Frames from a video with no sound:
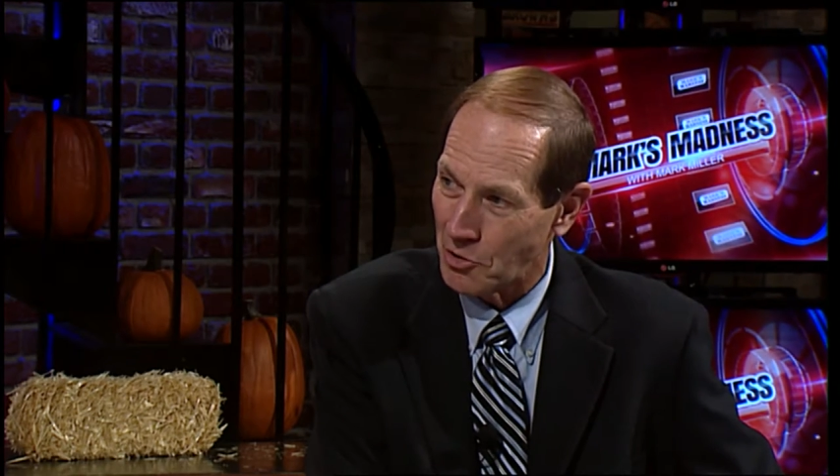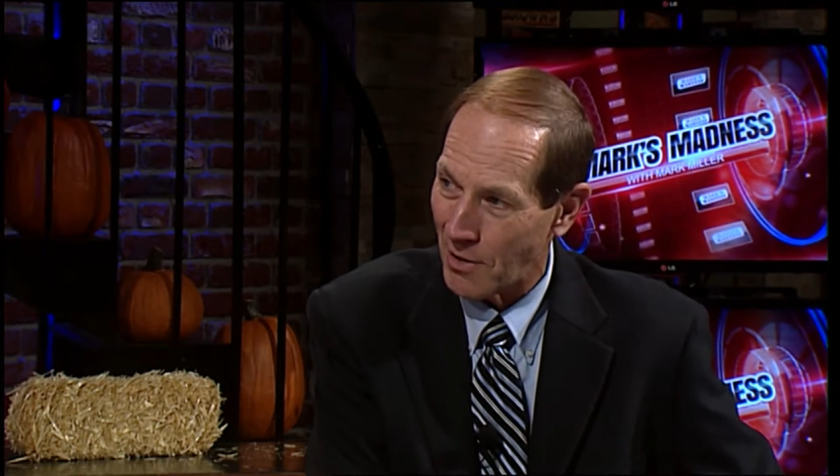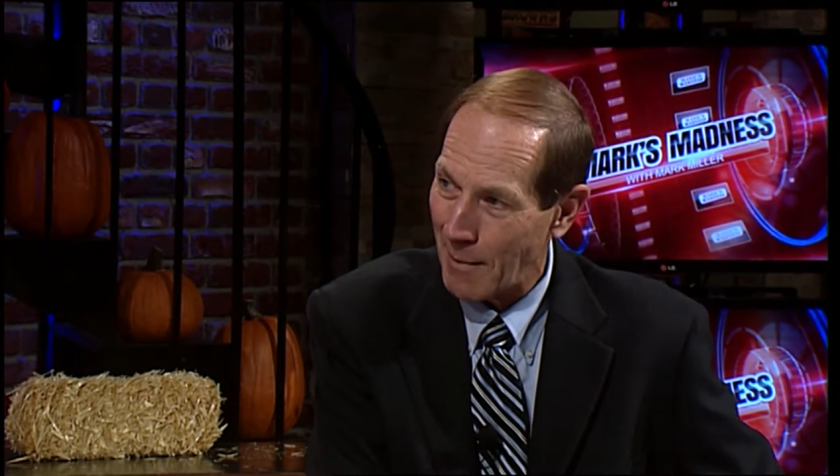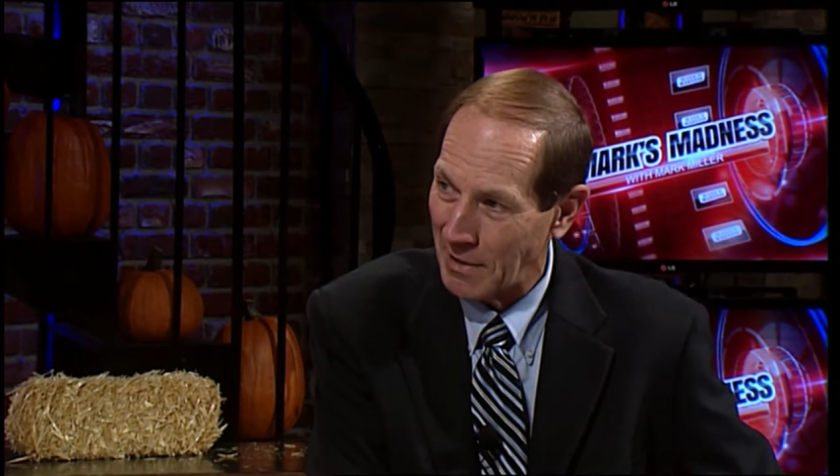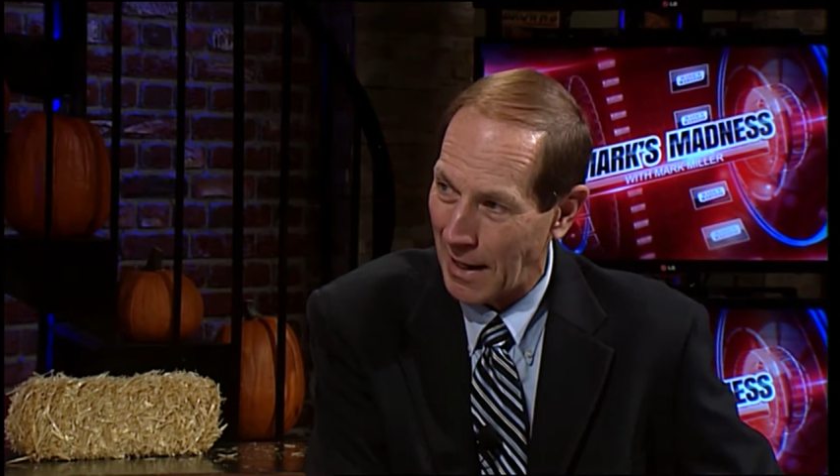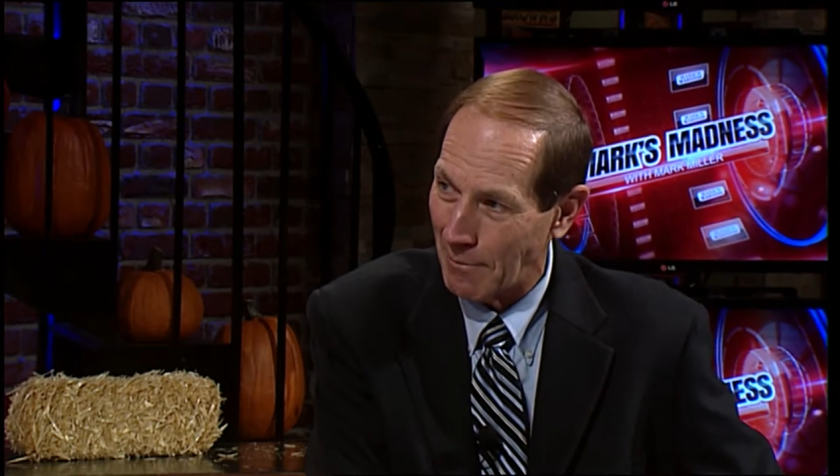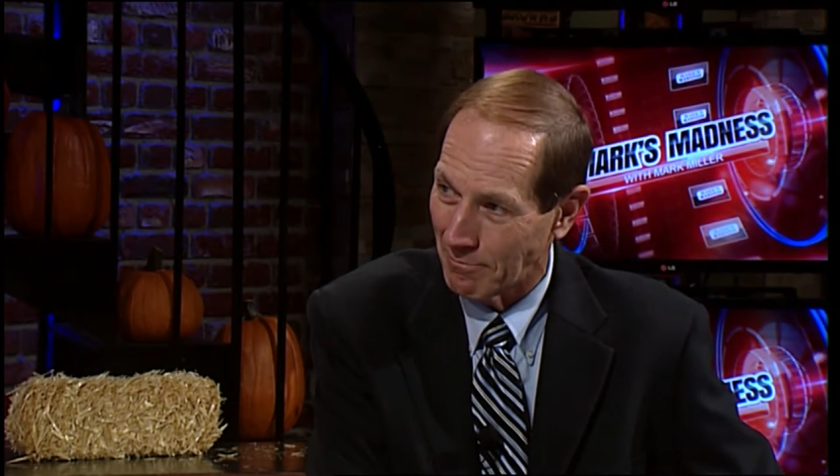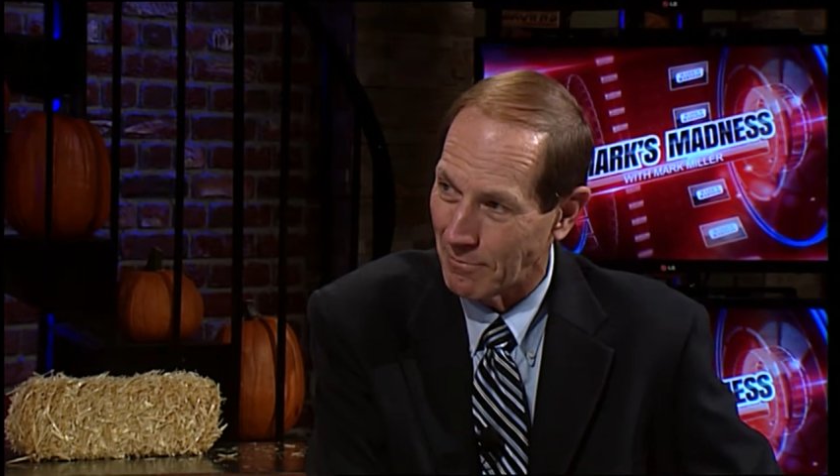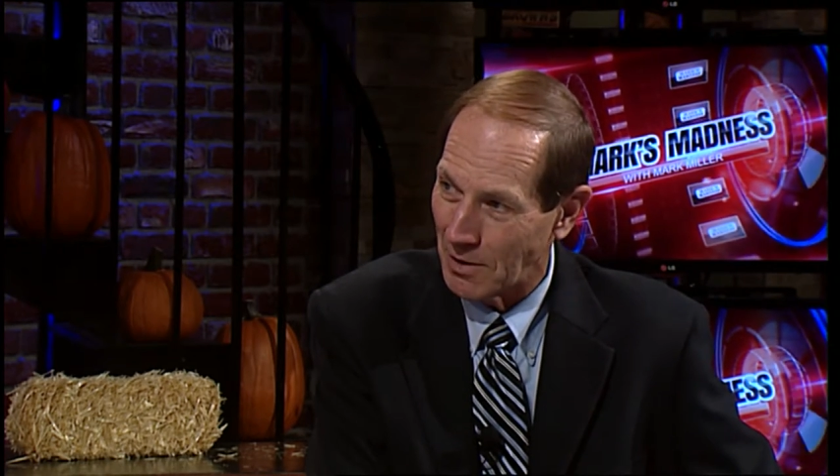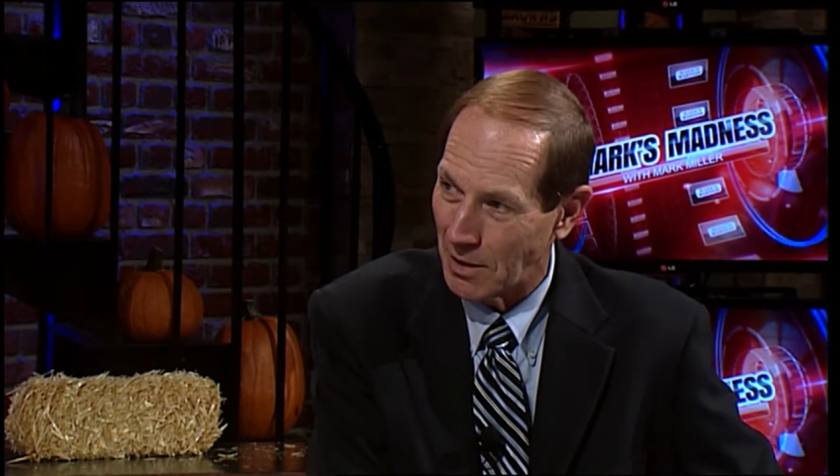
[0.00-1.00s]
trap game,
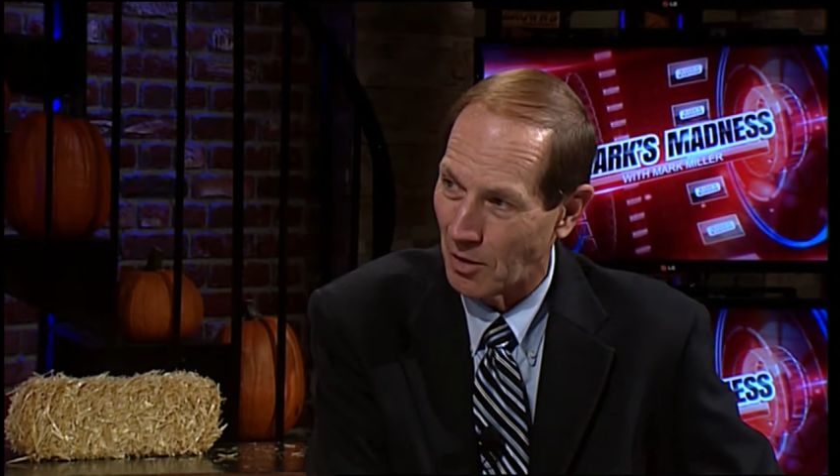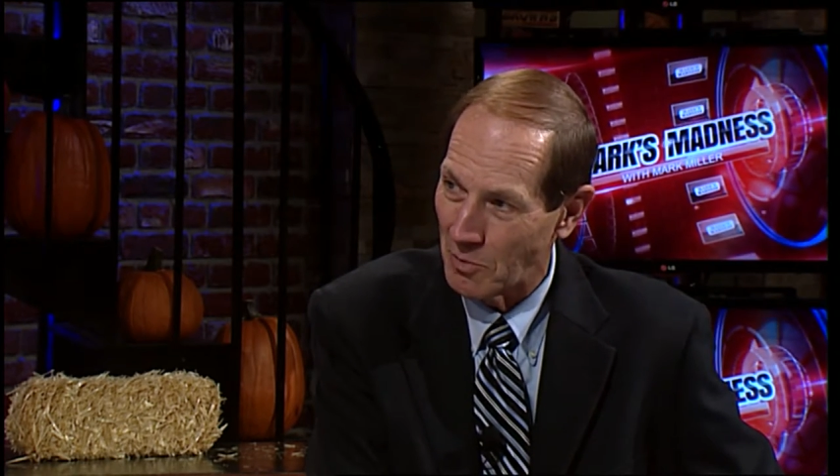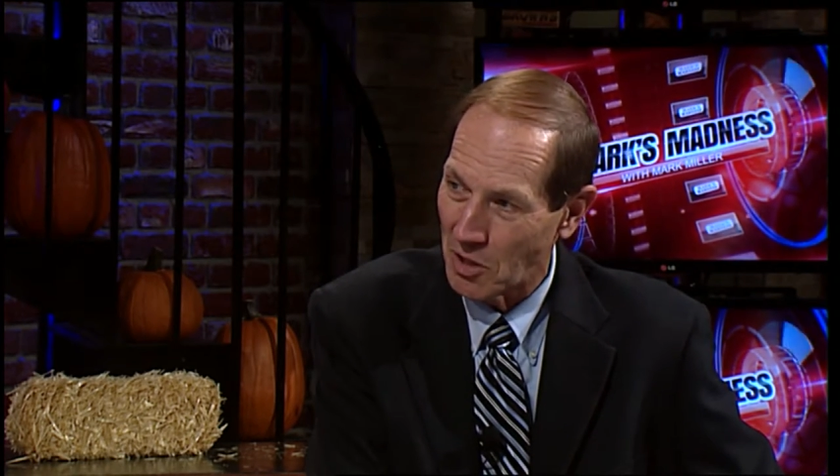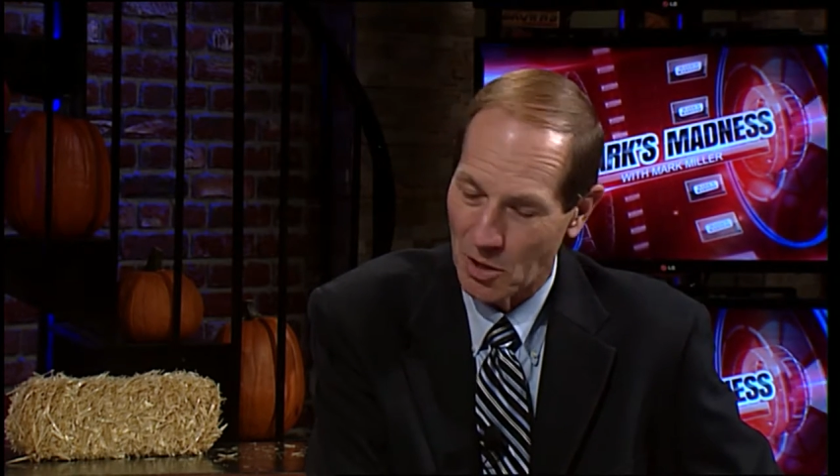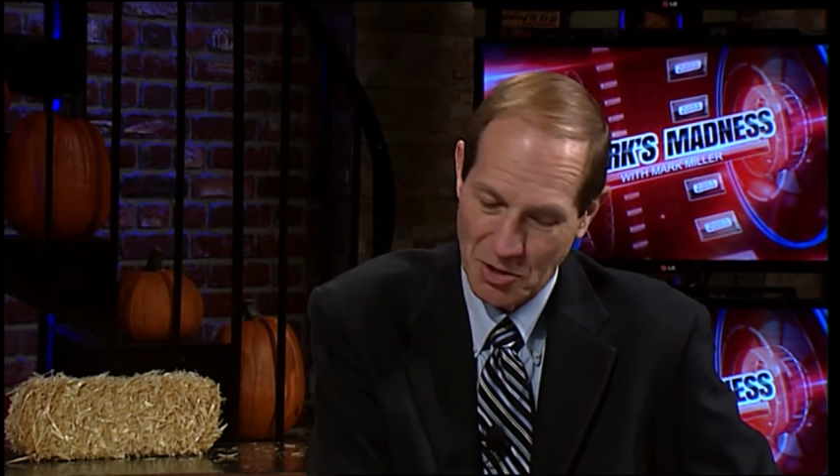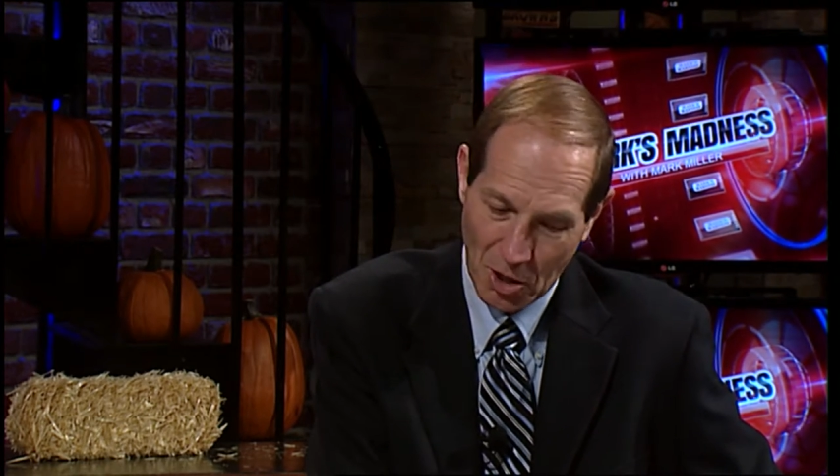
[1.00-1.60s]
you know, because yes.